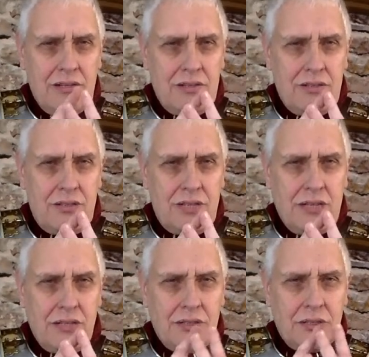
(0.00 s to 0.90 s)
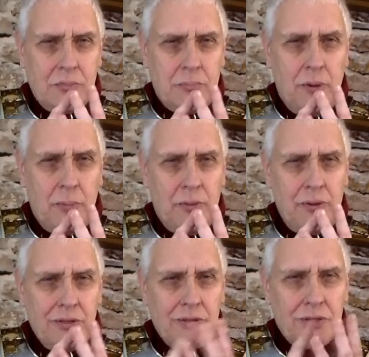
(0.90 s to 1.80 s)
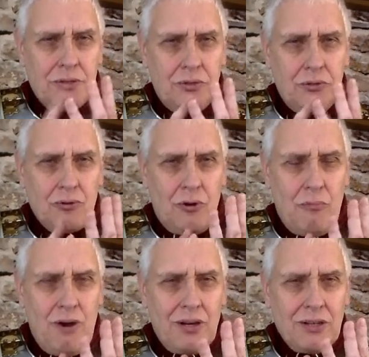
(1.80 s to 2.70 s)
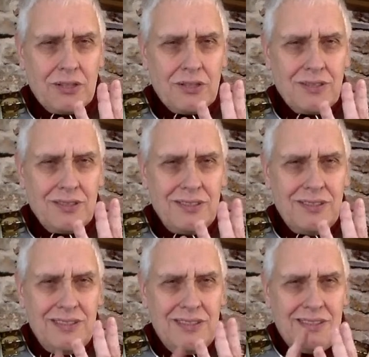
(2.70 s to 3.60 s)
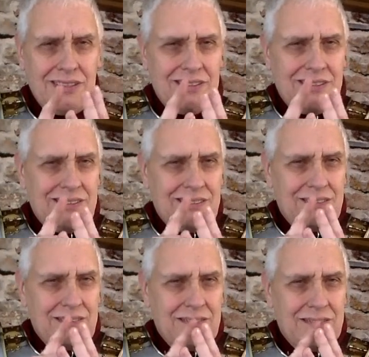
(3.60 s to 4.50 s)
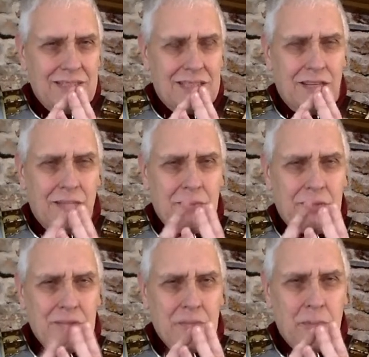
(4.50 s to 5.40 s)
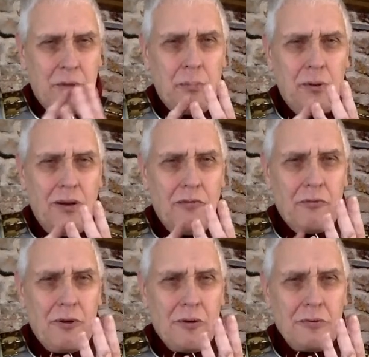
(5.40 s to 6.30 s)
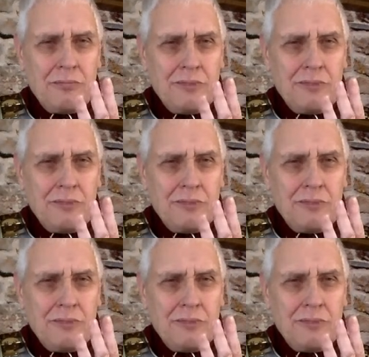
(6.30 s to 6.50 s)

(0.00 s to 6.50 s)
Senatus Populus Q Romanus, for the government and people of Rome.